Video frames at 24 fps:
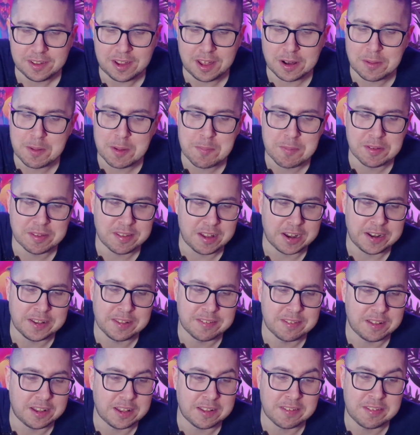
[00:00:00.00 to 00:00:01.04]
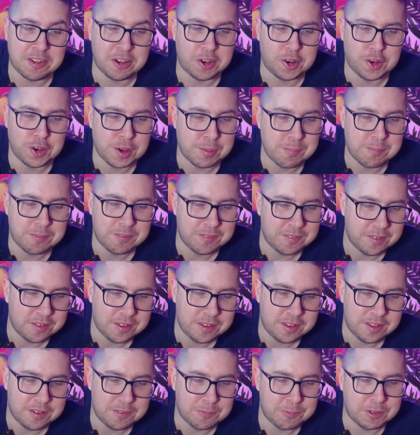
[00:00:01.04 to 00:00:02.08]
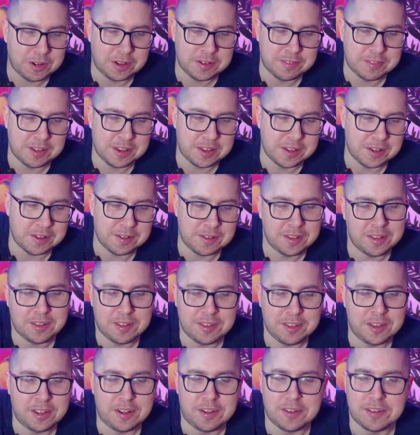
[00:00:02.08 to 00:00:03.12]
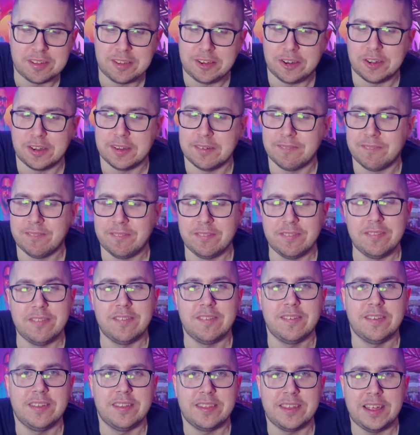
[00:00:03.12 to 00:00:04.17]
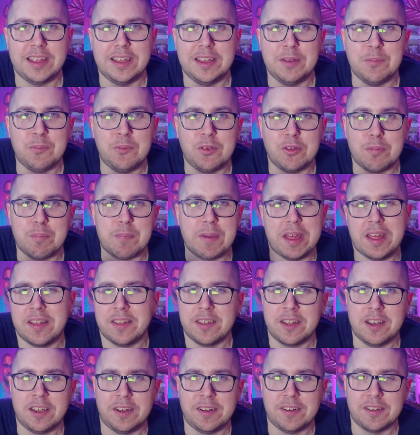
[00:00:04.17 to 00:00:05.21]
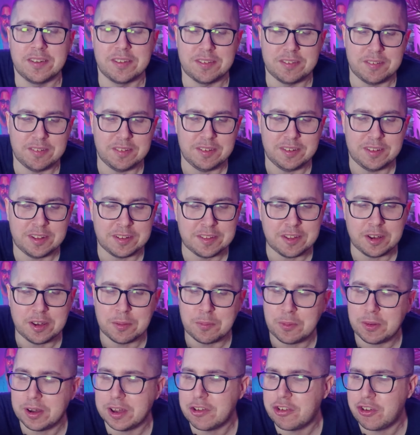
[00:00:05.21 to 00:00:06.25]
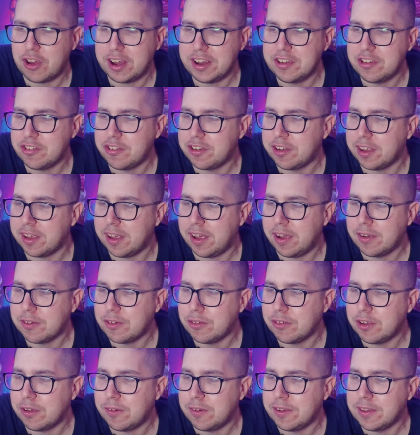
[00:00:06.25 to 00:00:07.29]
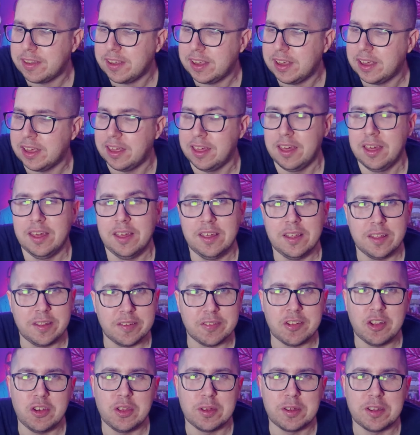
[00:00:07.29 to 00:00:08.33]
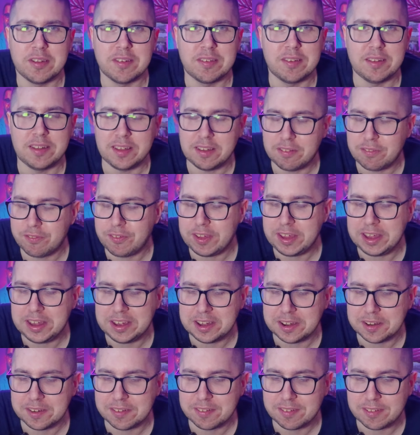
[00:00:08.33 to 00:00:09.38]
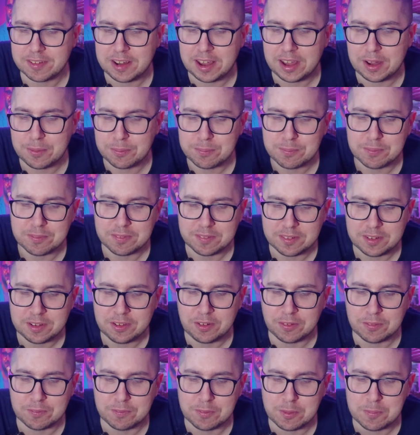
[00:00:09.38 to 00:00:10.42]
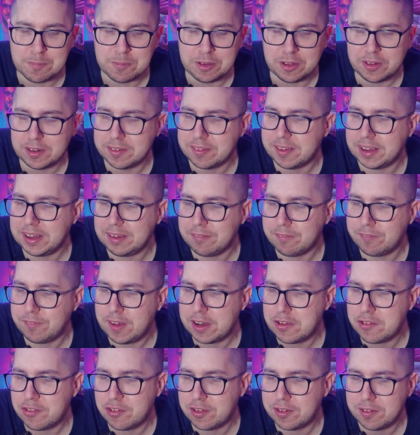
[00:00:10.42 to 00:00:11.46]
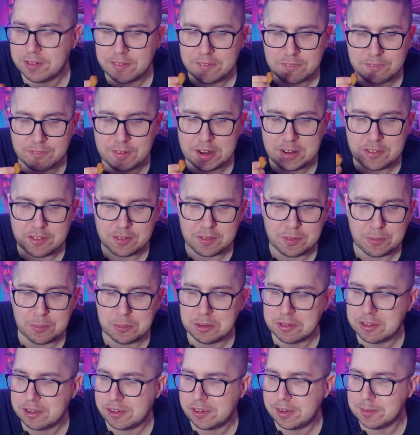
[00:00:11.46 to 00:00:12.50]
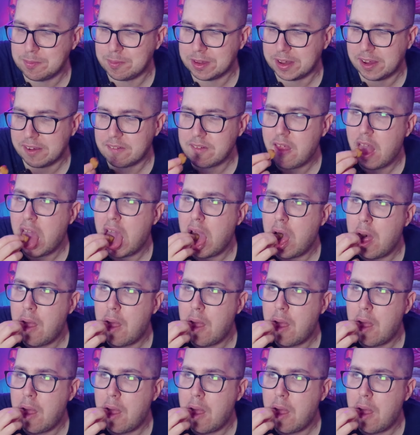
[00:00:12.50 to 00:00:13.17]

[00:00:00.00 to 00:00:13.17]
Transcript: I remember saying this at the time, when I did it last time, that it was better the last. I don't know why they changed it. I've got no idea. It's only because of these vegans now. A lot of them like to eat veg all the time, I guess.